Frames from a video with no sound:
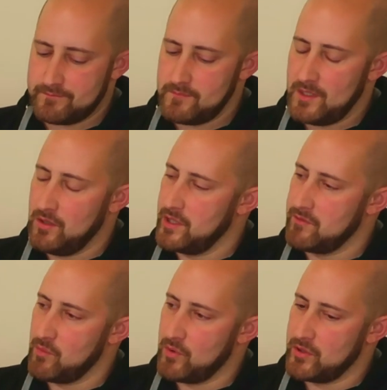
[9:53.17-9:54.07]
all your
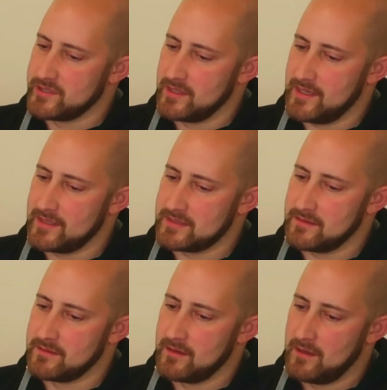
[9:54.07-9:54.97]
rewards and things, and
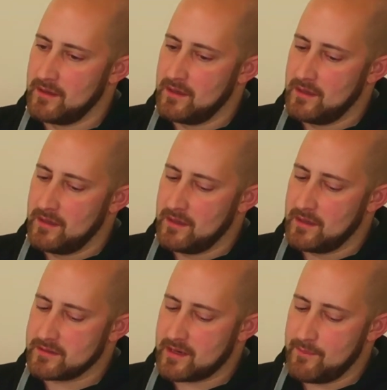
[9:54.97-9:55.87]

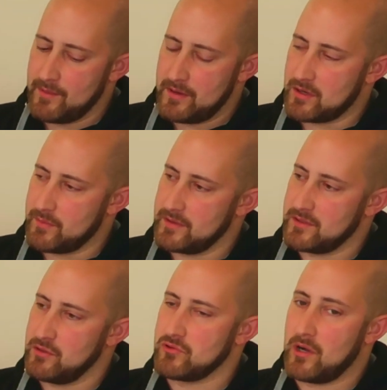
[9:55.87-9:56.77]
just keep a look. But do
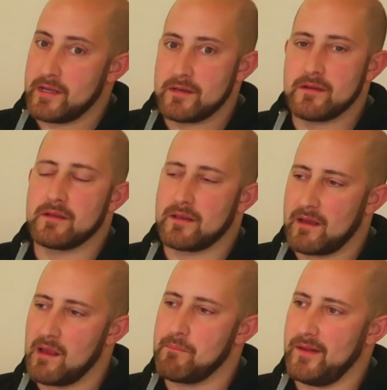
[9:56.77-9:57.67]
try and
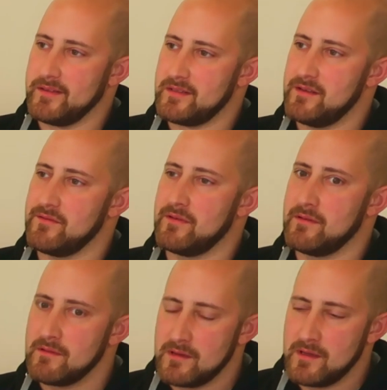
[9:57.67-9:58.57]
keep positive.
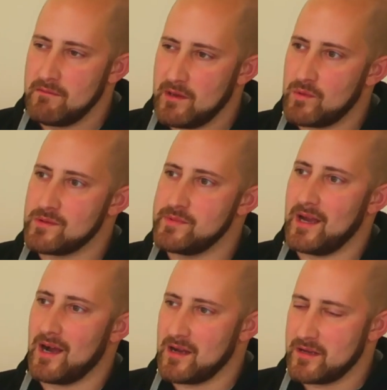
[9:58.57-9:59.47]
It will be
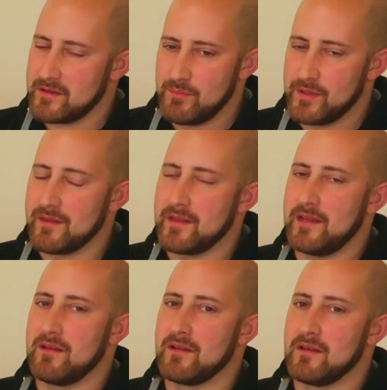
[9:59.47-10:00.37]
hard, but the
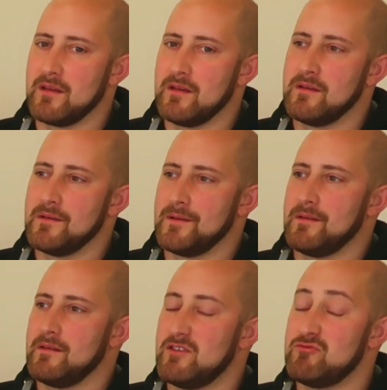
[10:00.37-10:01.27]

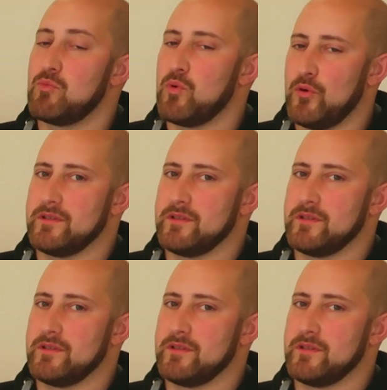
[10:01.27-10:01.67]
rewards